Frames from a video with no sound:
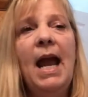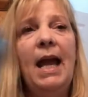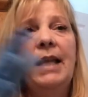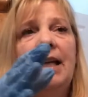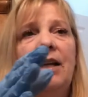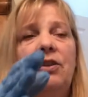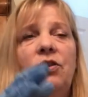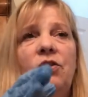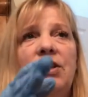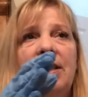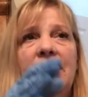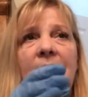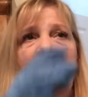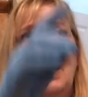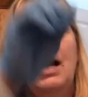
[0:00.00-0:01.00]
and then you
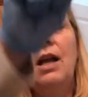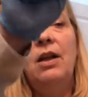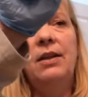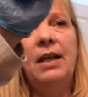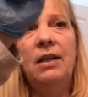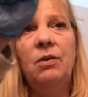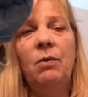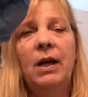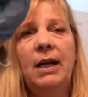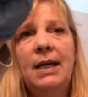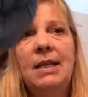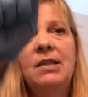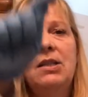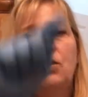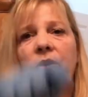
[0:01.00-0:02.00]
just say that you want
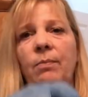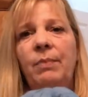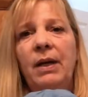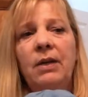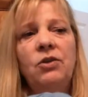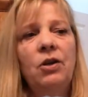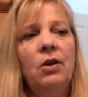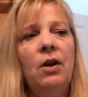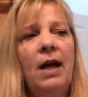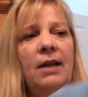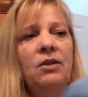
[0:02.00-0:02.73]
to insert a picture